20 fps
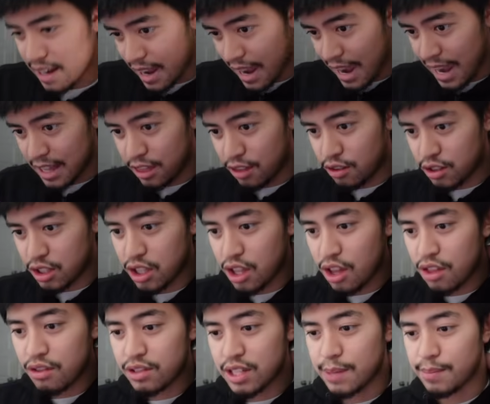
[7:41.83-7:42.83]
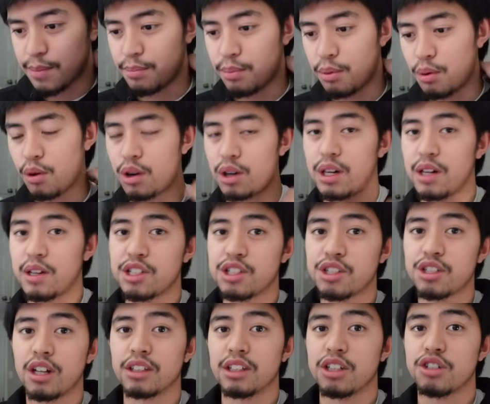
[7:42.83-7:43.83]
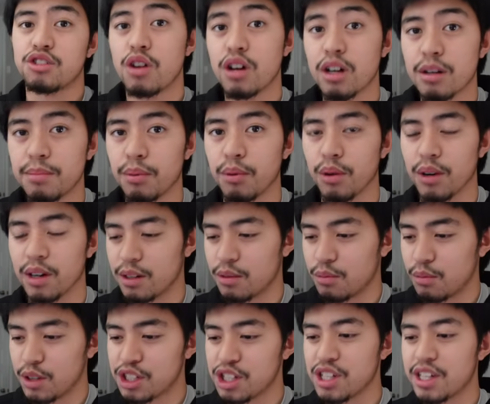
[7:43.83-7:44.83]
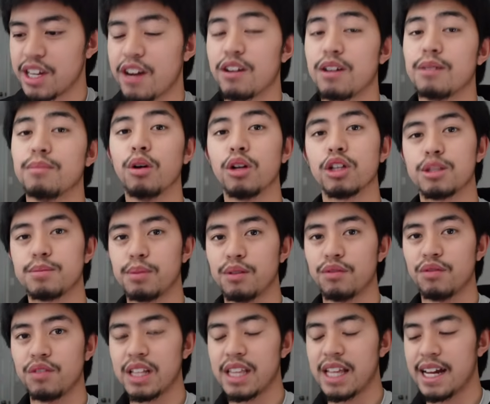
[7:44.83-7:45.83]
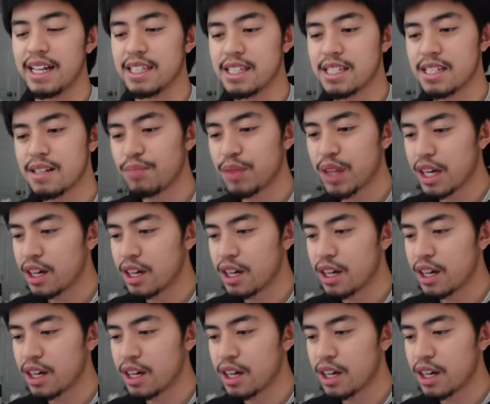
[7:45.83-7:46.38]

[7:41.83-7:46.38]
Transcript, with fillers: And there's another type of port, it's called a trunk port, which can carry multiple V LANs.